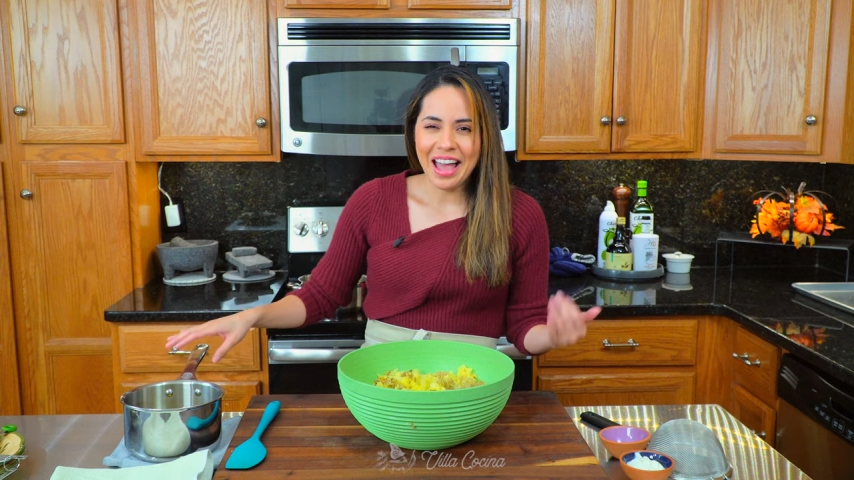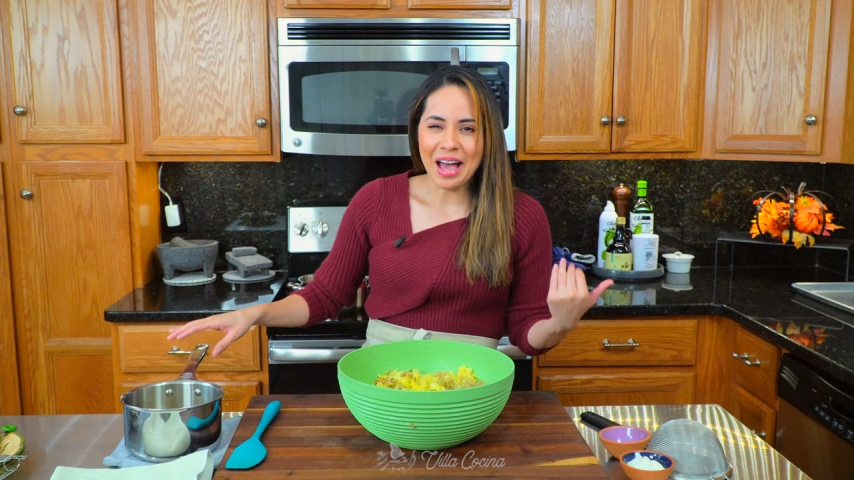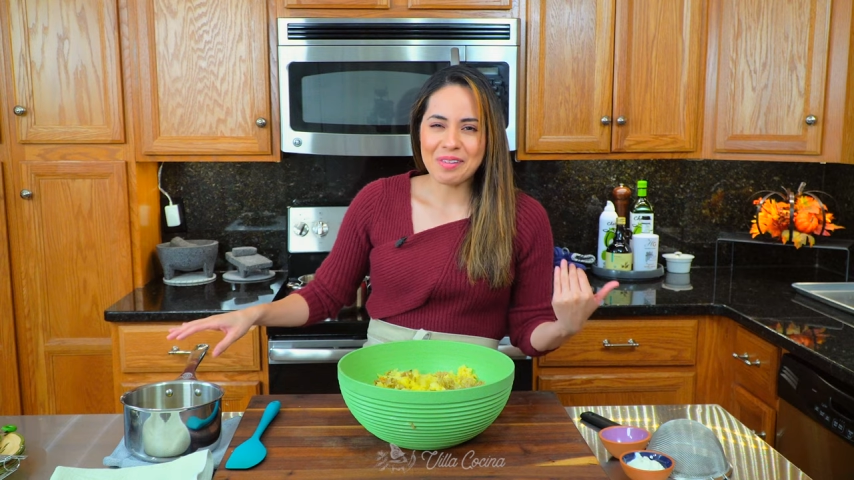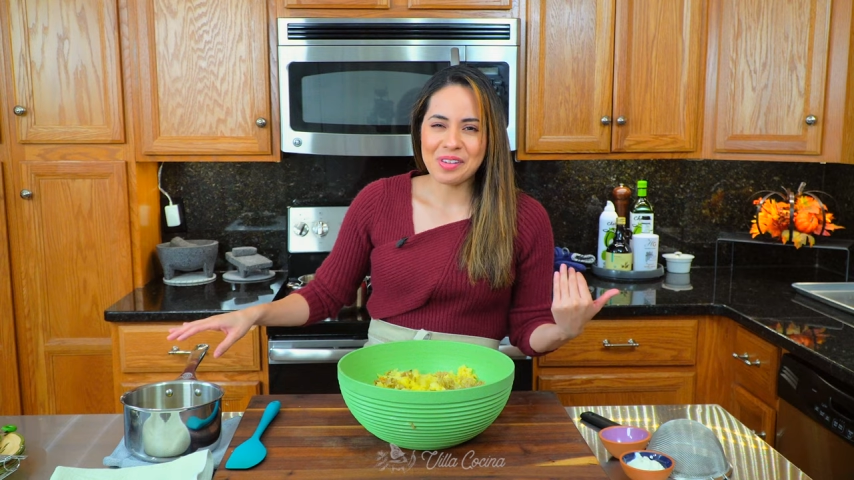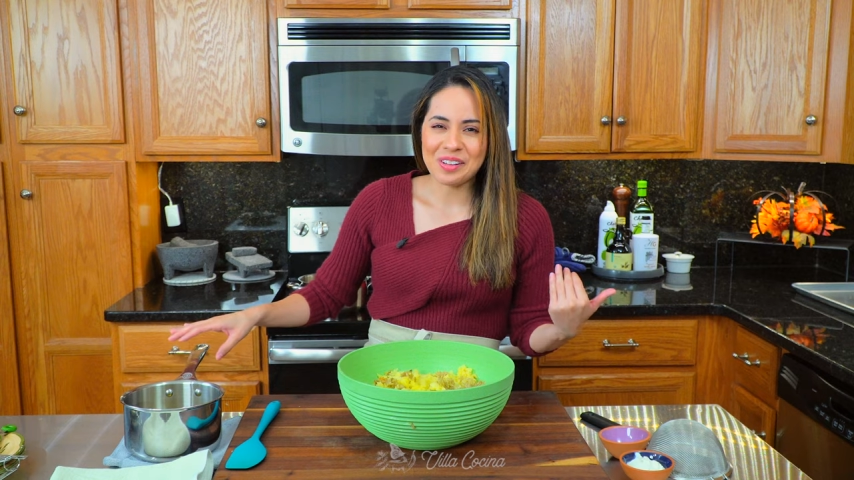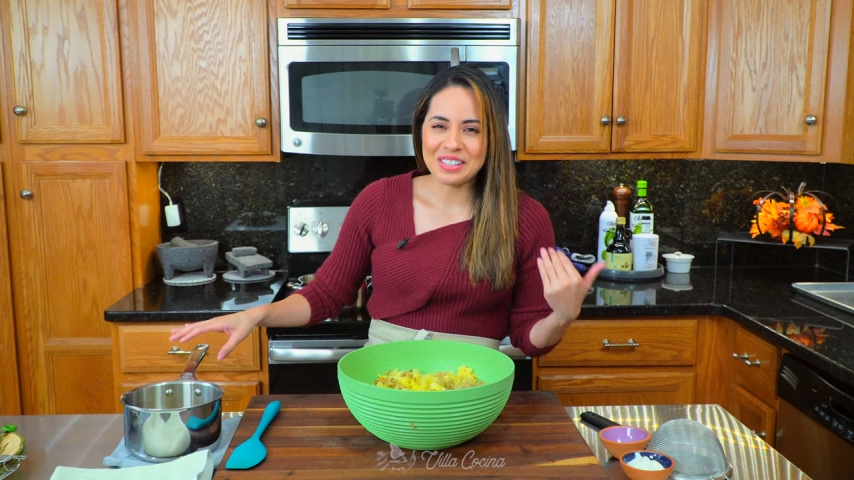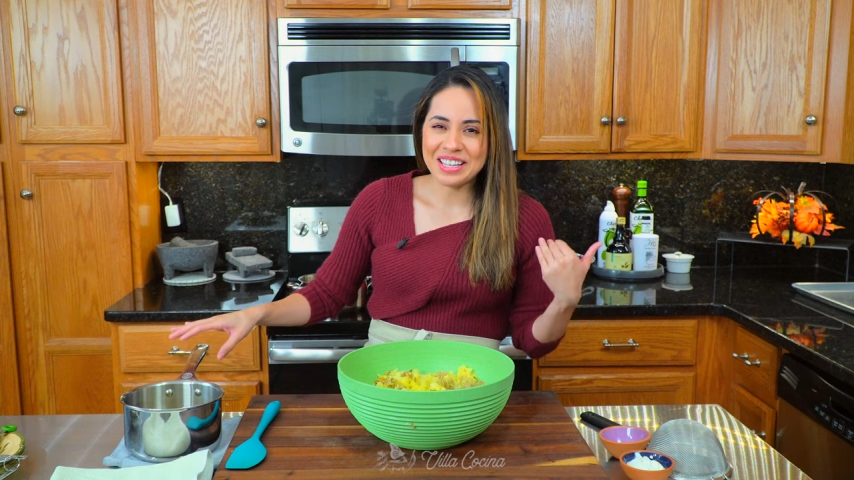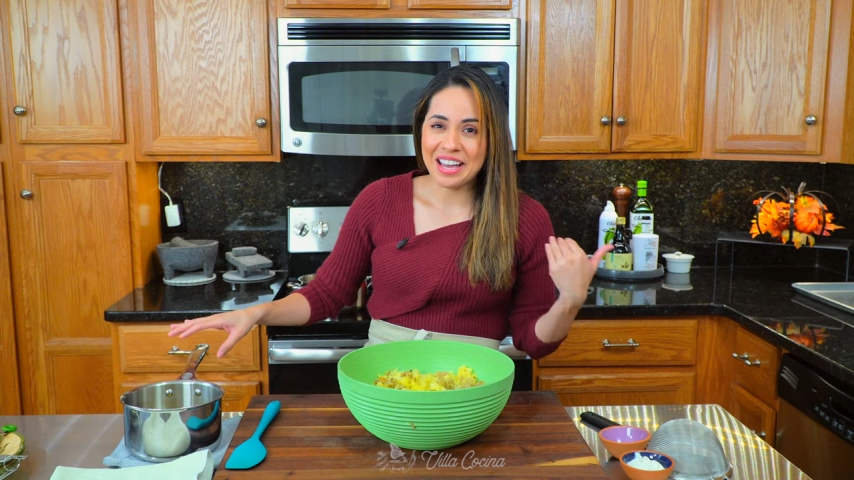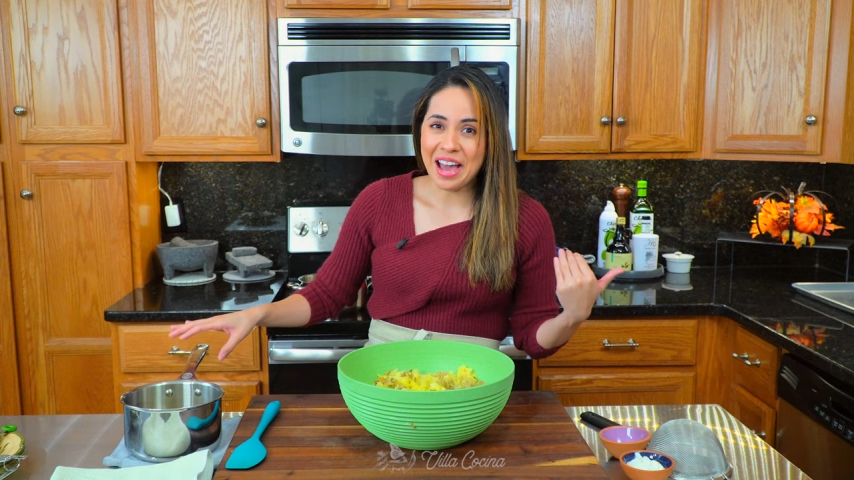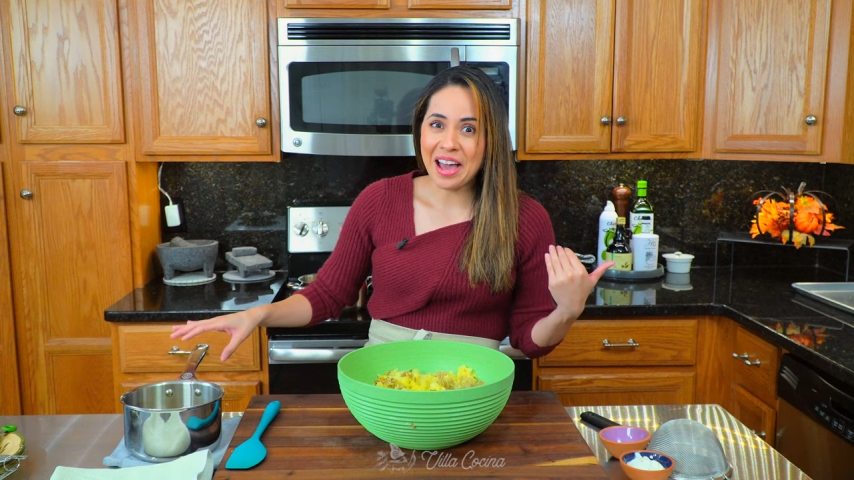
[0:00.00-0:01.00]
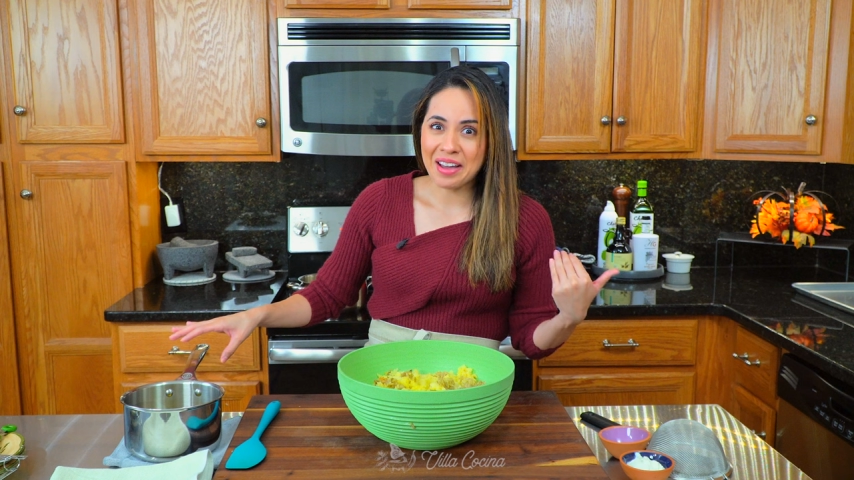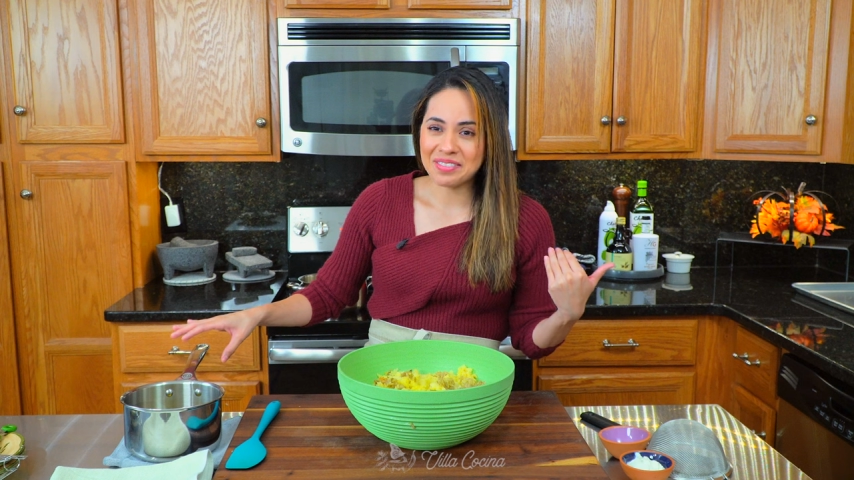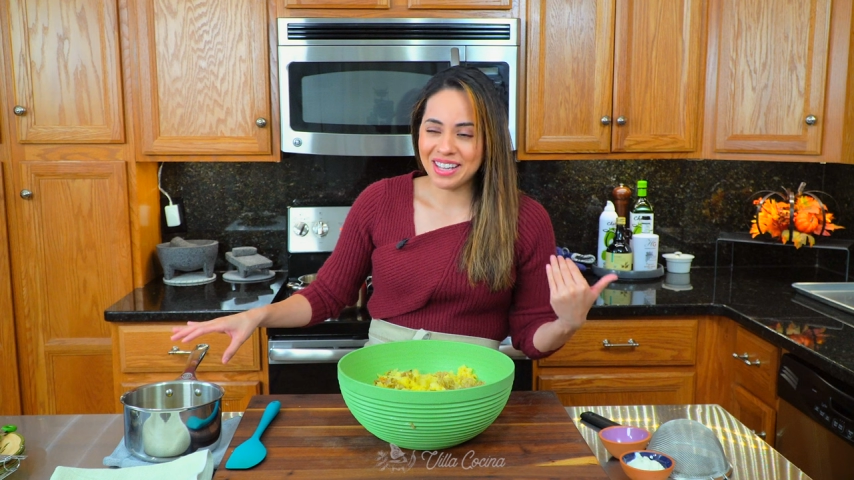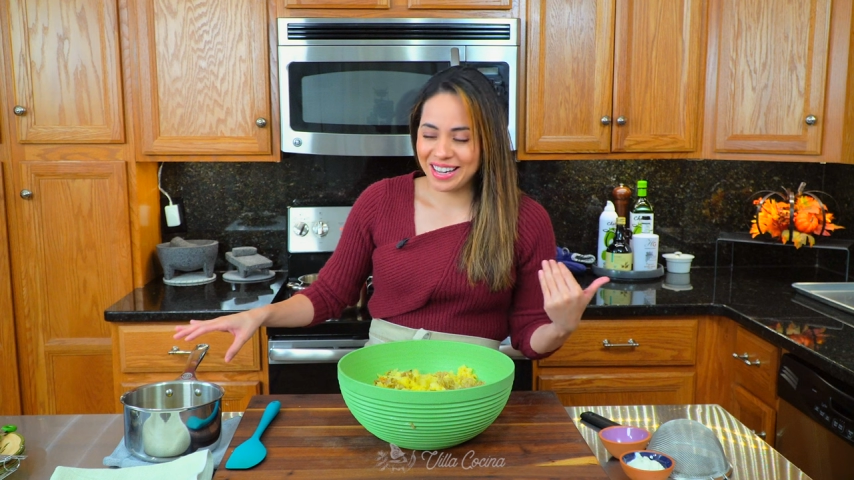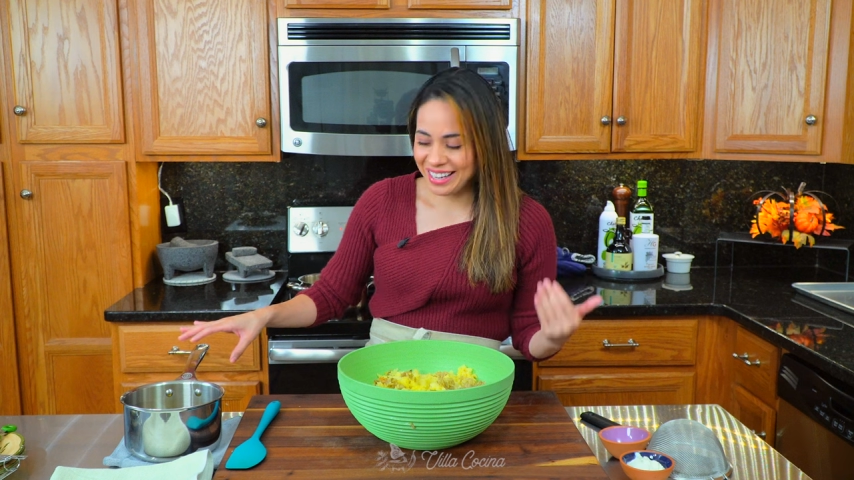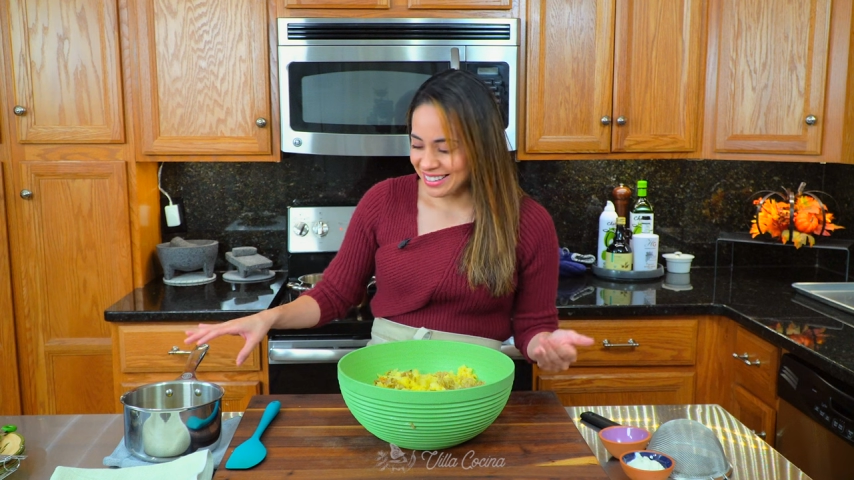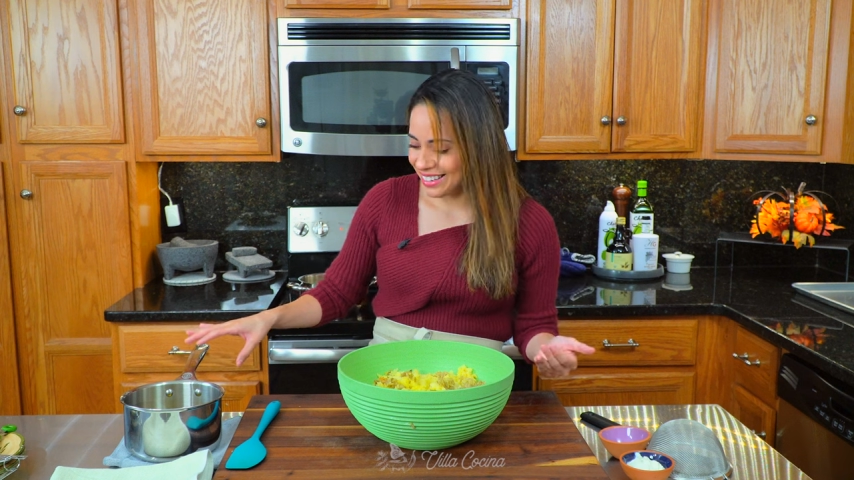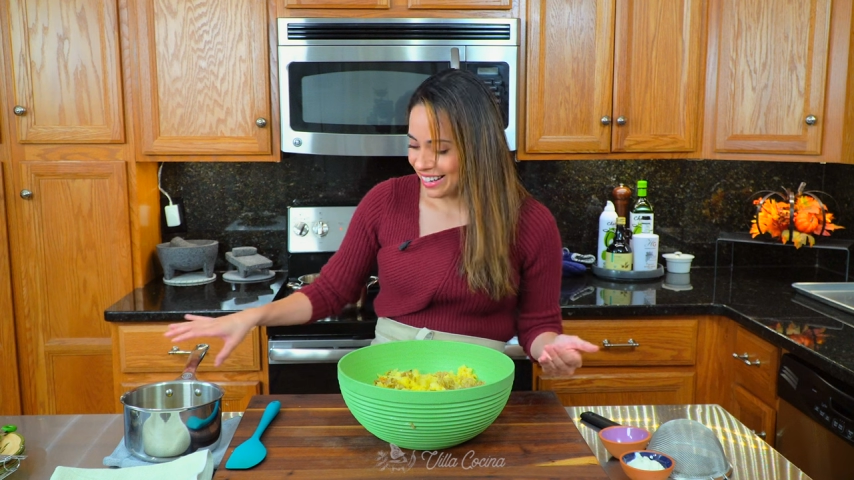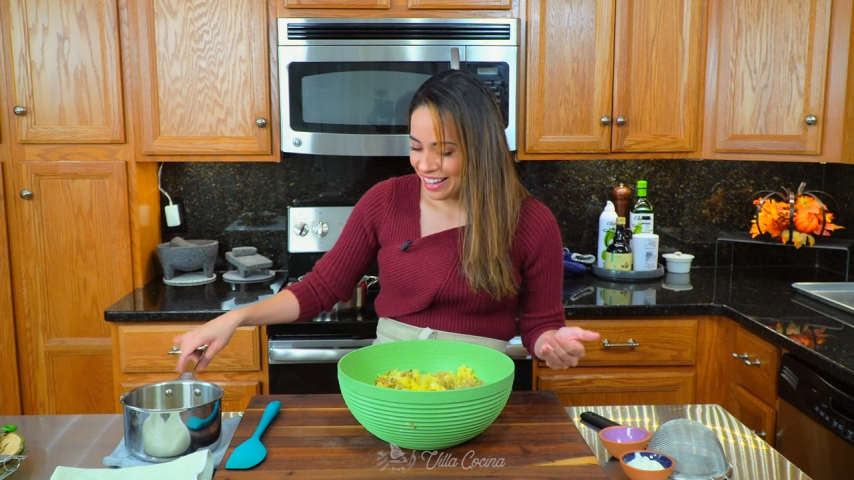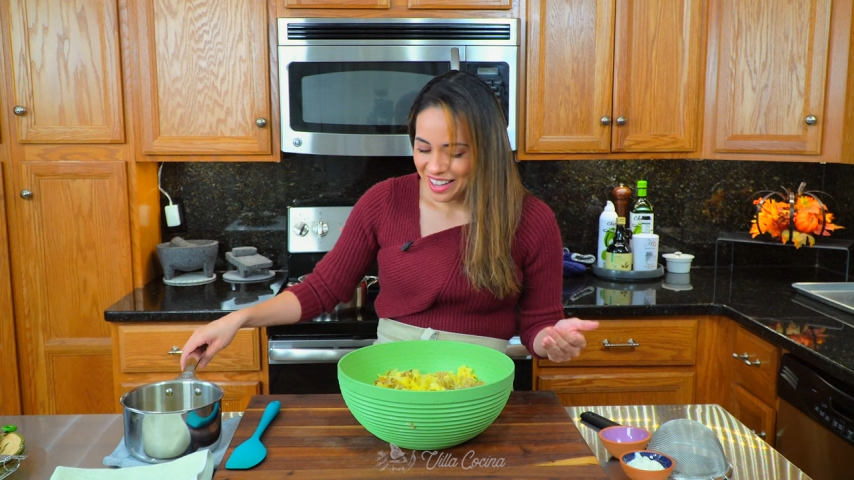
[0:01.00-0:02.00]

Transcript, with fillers: I'm guilty, I have done it.